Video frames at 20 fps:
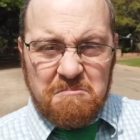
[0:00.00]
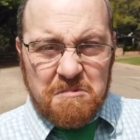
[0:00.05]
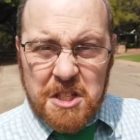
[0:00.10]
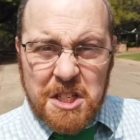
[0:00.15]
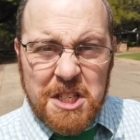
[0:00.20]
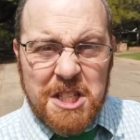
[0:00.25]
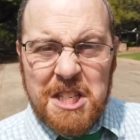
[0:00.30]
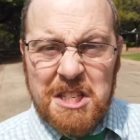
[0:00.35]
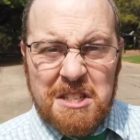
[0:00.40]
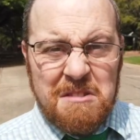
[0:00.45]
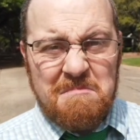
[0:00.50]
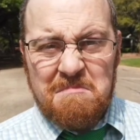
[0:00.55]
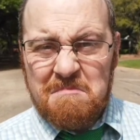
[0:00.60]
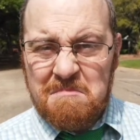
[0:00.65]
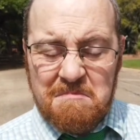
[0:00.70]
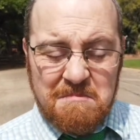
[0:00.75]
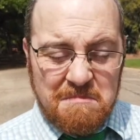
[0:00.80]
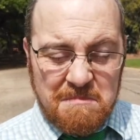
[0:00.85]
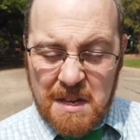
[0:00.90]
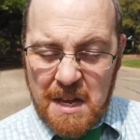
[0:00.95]
just
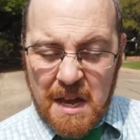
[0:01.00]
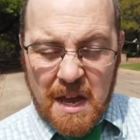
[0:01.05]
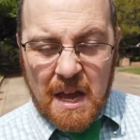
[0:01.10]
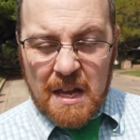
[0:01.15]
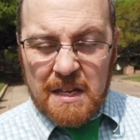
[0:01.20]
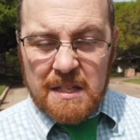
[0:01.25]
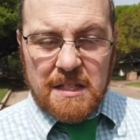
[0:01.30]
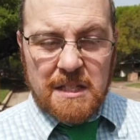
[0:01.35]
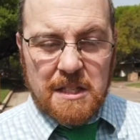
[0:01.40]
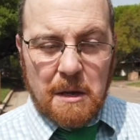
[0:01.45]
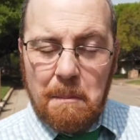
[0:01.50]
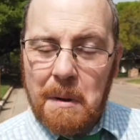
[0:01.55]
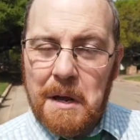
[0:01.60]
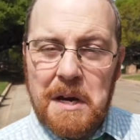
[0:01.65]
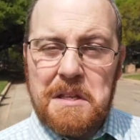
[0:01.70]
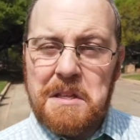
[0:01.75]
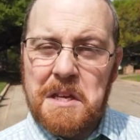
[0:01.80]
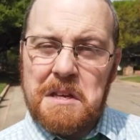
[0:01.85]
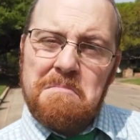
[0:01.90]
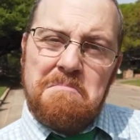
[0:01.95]

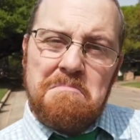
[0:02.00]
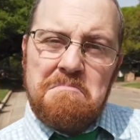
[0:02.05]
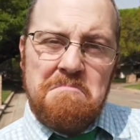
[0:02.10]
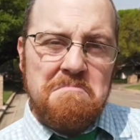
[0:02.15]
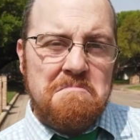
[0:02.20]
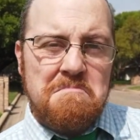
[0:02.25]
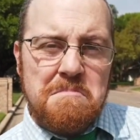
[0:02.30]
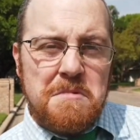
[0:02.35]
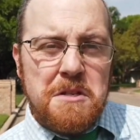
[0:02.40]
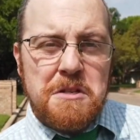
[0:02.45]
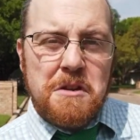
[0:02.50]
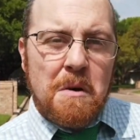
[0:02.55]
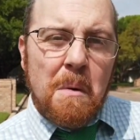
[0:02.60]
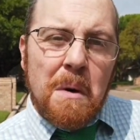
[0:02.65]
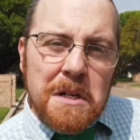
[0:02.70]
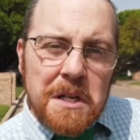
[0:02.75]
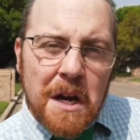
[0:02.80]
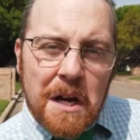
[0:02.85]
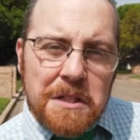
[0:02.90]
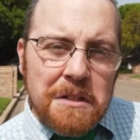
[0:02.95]
somebody that you just don't
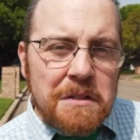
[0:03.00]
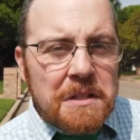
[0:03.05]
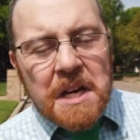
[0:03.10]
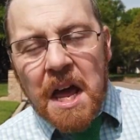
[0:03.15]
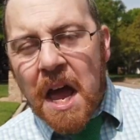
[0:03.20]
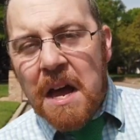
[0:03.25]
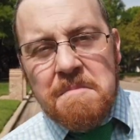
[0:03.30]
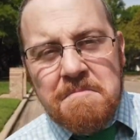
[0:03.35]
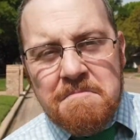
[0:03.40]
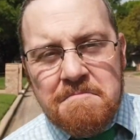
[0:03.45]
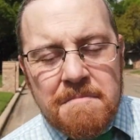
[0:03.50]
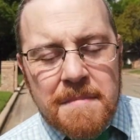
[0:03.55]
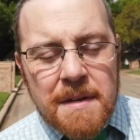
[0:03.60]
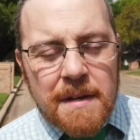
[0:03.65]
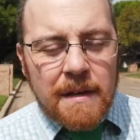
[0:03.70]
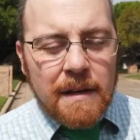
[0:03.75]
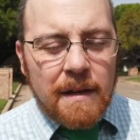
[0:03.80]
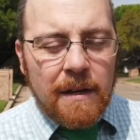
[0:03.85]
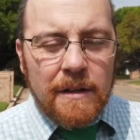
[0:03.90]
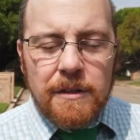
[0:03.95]
want to talk to today,
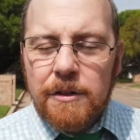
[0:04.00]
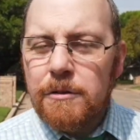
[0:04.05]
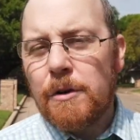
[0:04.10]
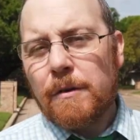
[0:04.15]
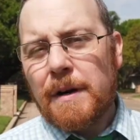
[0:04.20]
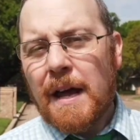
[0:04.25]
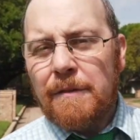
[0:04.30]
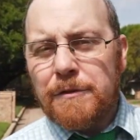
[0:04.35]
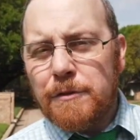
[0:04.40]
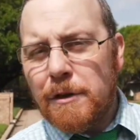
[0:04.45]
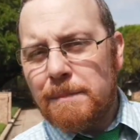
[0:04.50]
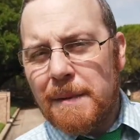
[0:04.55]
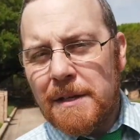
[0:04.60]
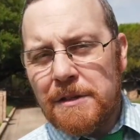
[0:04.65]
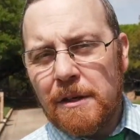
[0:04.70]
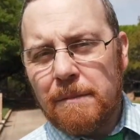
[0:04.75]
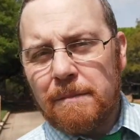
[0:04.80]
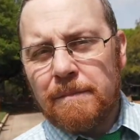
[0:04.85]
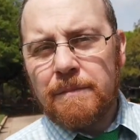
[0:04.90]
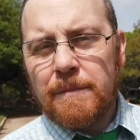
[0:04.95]
you don't have to
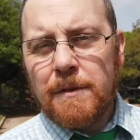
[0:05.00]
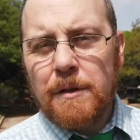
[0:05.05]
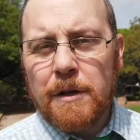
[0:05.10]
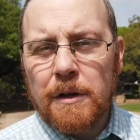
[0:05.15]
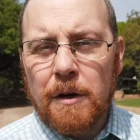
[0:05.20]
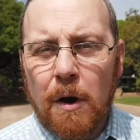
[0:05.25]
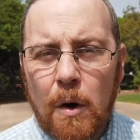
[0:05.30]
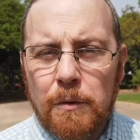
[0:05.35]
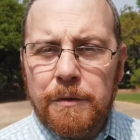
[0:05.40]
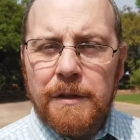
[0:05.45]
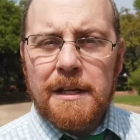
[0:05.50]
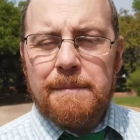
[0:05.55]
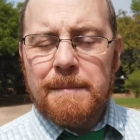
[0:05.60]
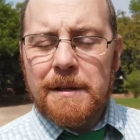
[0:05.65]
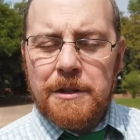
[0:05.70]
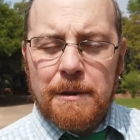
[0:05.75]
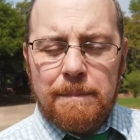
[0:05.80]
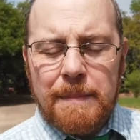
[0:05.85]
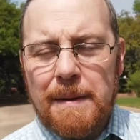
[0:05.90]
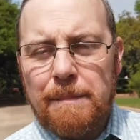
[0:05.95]
admit them. You can only
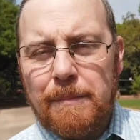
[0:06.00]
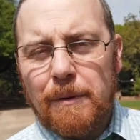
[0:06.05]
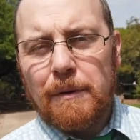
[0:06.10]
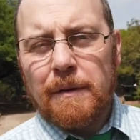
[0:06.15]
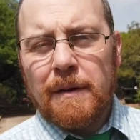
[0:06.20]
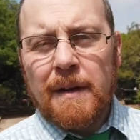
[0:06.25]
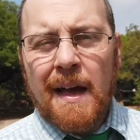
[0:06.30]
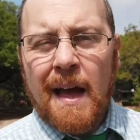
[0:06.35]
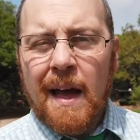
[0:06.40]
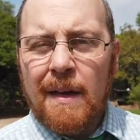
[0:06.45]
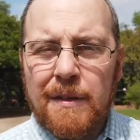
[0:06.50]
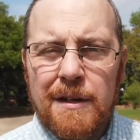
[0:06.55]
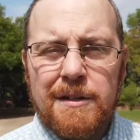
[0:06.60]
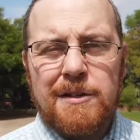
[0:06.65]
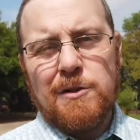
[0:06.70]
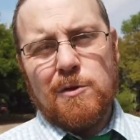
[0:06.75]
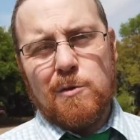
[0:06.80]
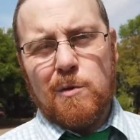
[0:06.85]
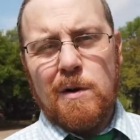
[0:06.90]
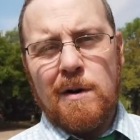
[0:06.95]
admit the people
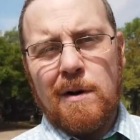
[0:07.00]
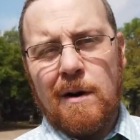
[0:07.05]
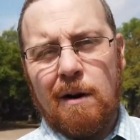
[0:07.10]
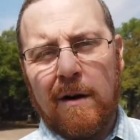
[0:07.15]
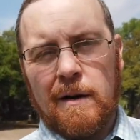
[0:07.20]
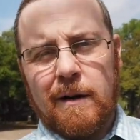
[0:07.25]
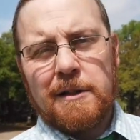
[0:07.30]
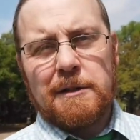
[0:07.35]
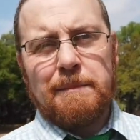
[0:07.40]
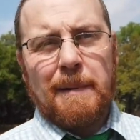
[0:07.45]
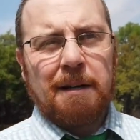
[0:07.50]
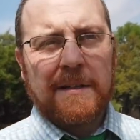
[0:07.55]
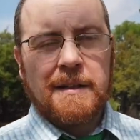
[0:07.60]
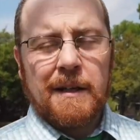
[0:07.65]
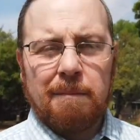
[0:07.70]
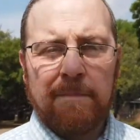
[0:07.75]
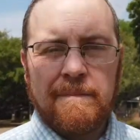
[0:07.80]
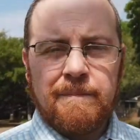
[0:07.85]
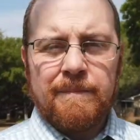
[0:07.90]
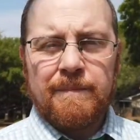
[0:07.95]
that you are
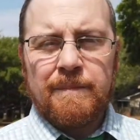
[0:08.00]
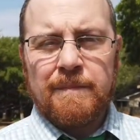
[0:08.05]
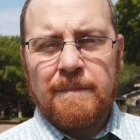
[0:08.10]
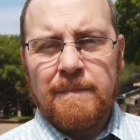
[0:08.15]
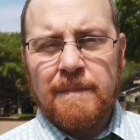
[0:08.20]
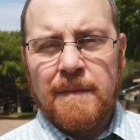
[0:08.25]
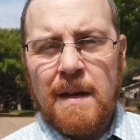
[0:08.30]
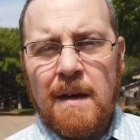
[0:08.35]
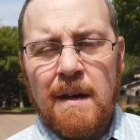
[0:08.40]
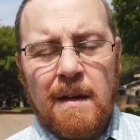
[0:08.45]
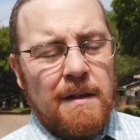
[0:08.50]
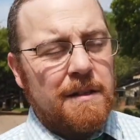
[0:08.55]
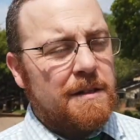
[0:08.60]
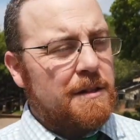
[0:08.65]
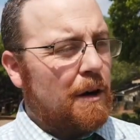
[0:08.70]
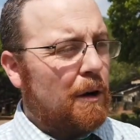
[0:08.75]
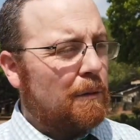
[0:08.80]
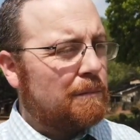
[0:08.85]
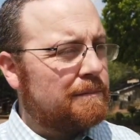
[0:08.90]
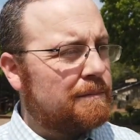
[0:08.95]
expecting.
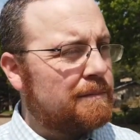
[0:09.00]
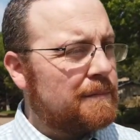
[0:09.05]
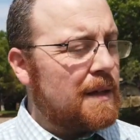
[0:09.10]
So